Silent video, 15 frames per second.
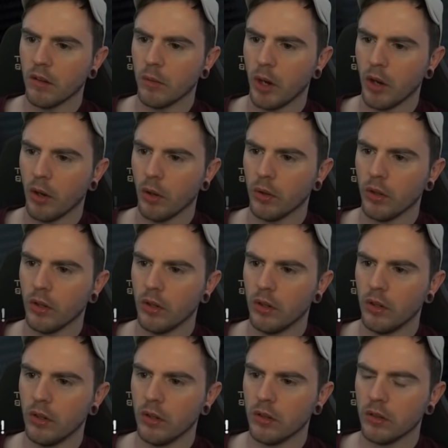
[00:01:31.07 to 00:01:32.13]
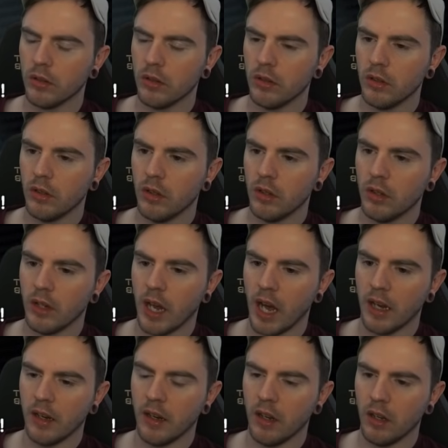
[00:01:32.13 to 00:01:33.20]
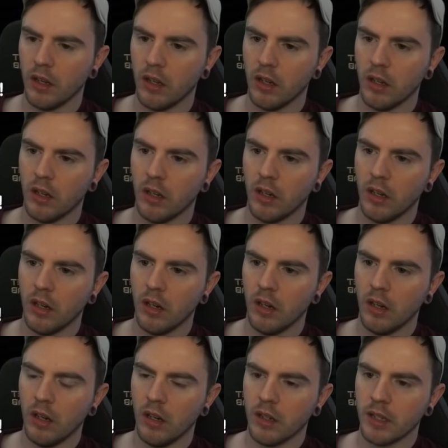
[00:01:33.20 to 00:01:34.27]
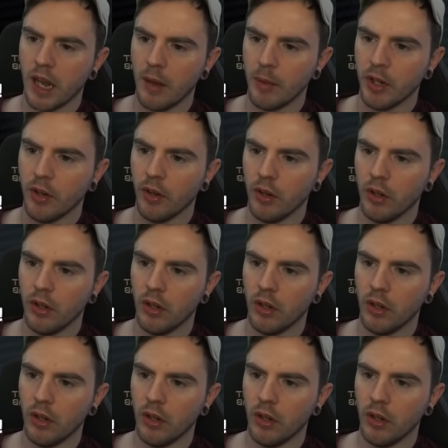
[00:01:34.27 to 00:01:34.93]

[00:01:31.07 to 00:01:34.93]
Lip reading: Come on, hold. 9. Diamond.